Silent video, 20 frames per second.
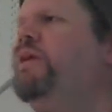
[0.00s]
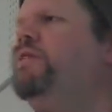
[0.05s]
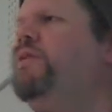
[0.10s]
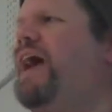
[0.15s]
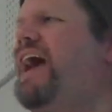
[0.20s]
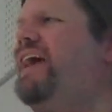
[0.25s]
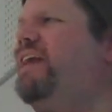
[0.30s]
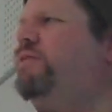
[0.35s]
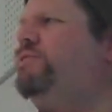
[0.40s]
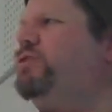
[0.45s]

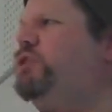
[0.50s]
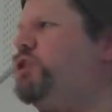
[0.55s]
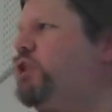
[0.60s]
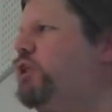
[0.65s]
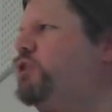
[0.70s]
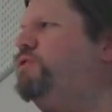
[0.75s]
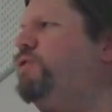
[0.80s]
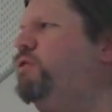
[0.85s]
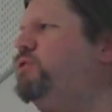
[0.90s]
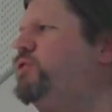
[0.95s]
that if a
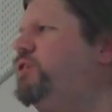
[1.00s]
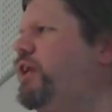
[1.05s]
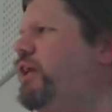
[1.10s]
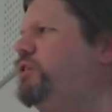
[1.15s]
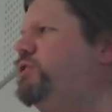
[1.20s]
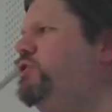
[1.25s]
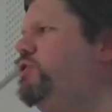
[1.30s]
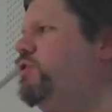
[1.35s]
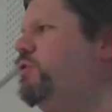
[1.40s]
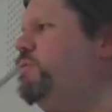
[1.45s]
judge votes
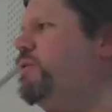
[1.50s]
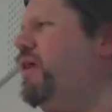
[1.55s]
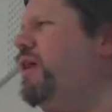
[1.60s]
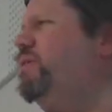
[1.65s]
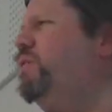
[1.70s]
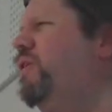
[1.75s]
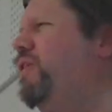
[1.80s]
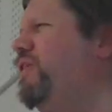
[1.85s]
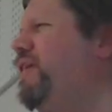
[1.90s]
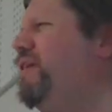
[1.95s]
against you, you can be
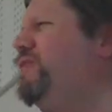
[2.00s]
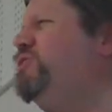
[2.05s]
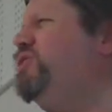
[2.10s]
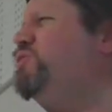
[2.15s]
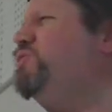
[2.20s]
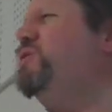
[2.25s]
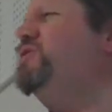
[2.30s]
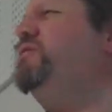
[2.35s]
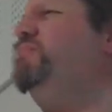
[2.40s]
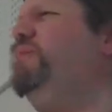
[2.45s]
well, it
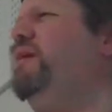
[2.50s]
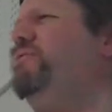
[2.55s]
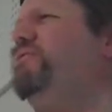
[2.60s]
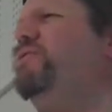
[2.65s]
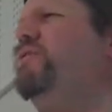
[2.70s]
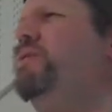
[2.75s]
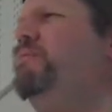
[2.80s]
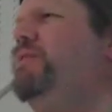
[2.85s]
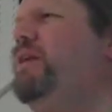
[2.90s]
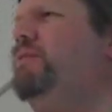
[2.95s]
just wasn't meant
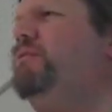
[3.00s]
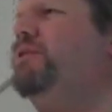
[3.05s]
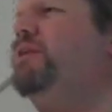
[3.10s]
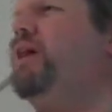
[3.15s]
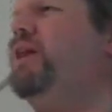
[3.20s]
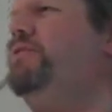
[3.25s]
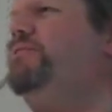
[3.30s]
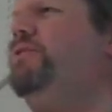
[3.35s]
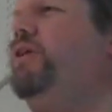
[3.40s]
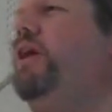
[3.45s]
for them. They were
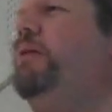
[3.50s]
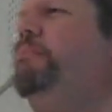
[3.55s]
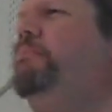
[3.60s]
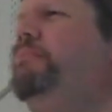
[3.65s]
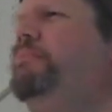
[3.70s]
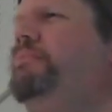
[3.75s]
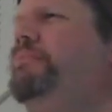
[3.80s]
kind of dumb.